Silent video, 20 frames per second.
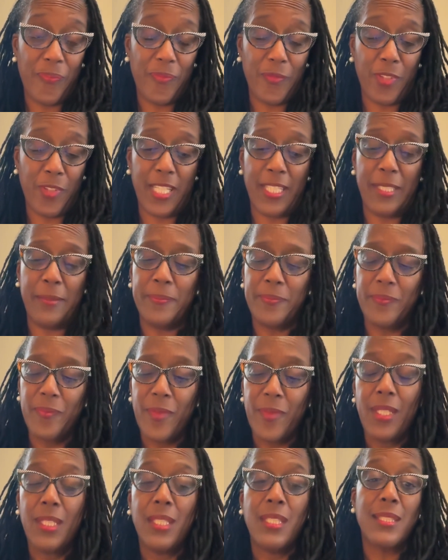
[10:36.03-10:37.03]
right?
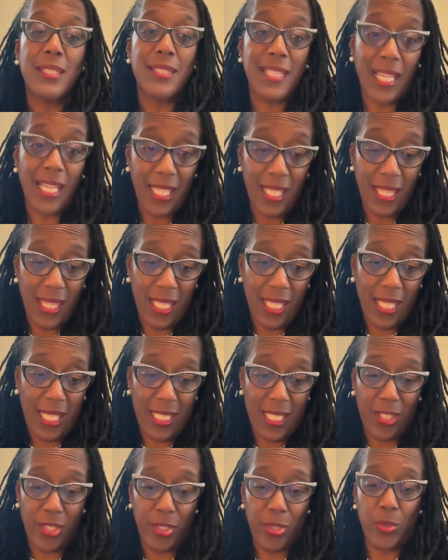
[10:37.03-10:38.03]
Second thing I
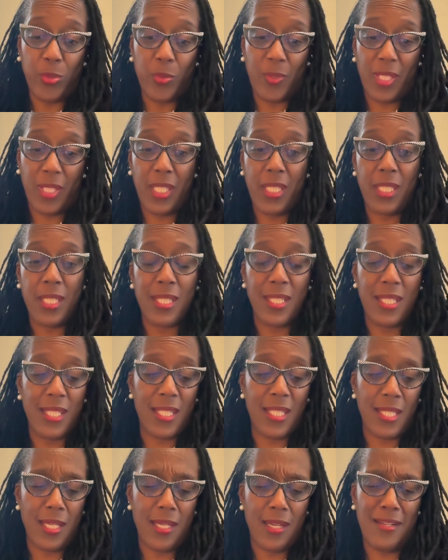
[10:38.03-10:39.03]
do
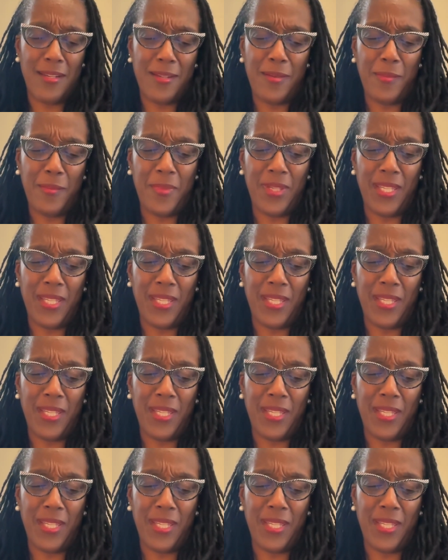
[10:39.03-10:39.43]
is um,